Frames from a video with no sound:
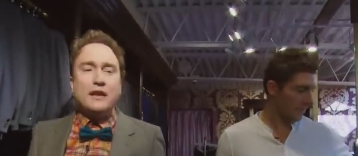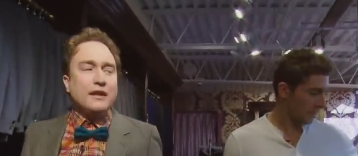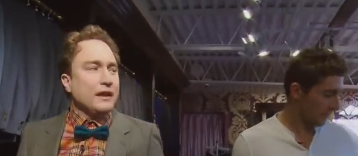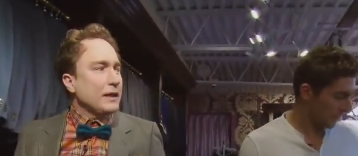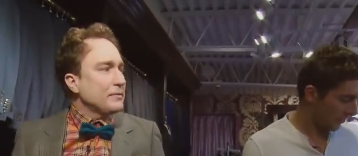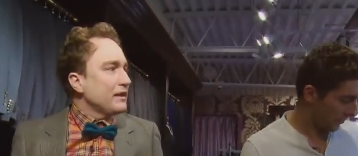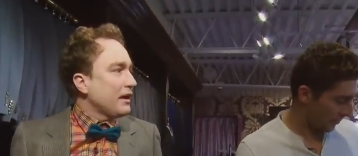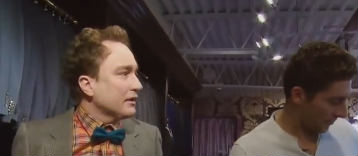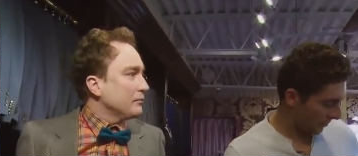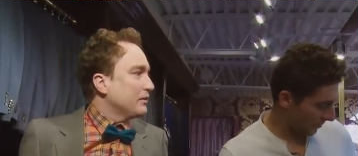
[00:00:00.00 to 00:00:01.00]
Speaker 1: the hell happened to
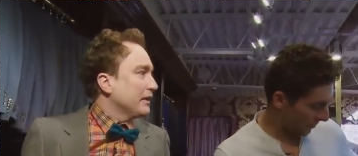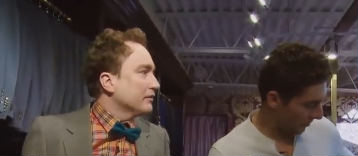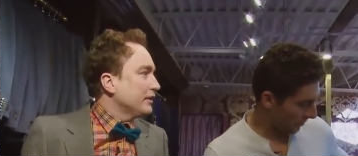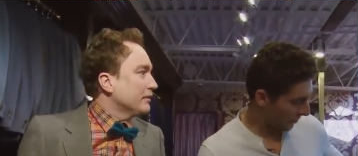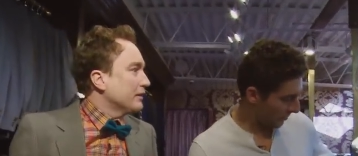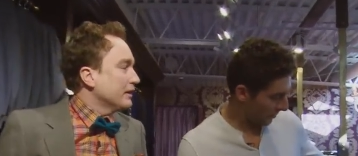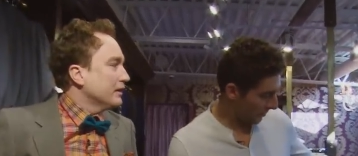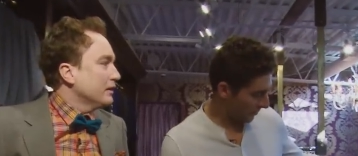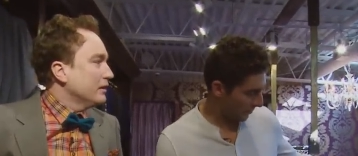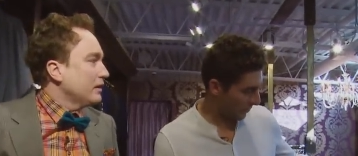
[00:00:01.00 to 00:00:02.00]
hockey players anyway?
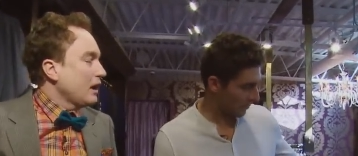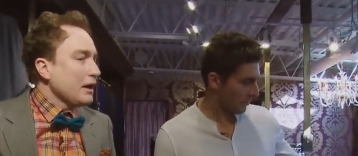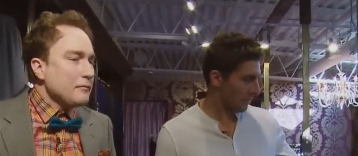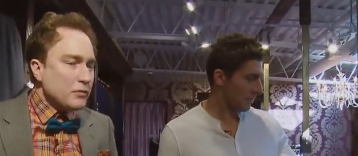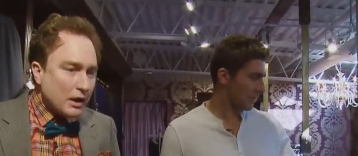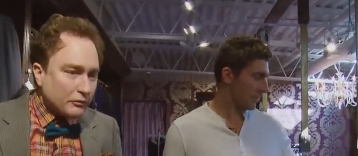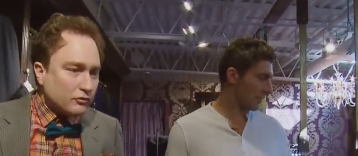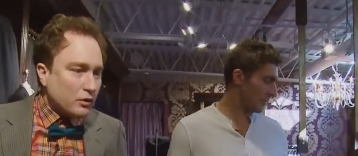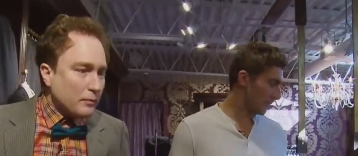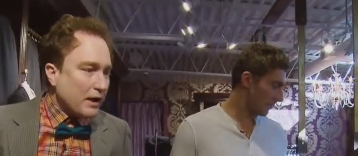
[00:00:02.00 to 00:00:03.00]
I, I, when I was
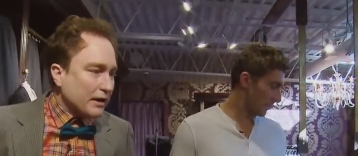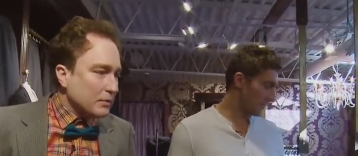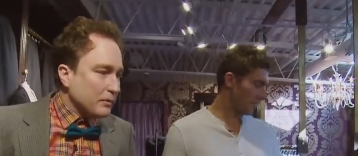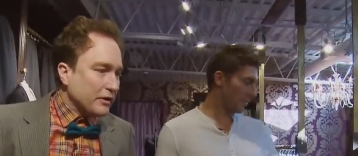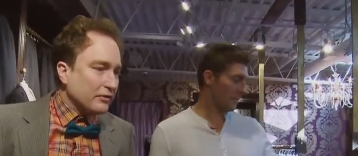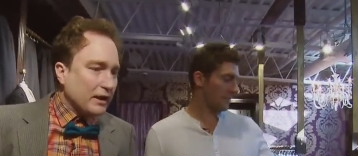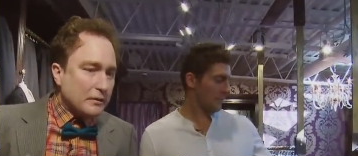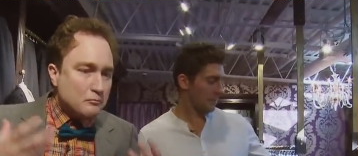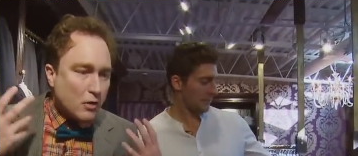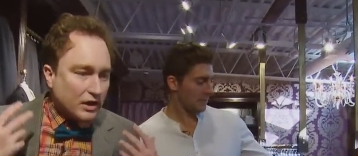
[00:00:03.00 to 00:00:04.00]
growing up, hockey players all
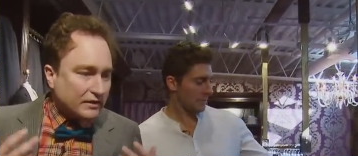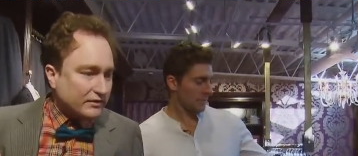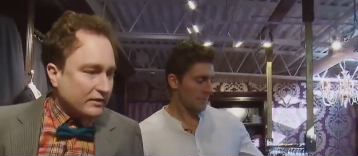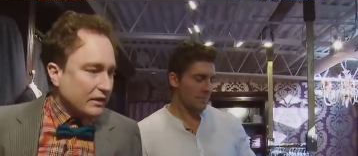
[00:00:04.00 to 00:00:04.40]
had mullets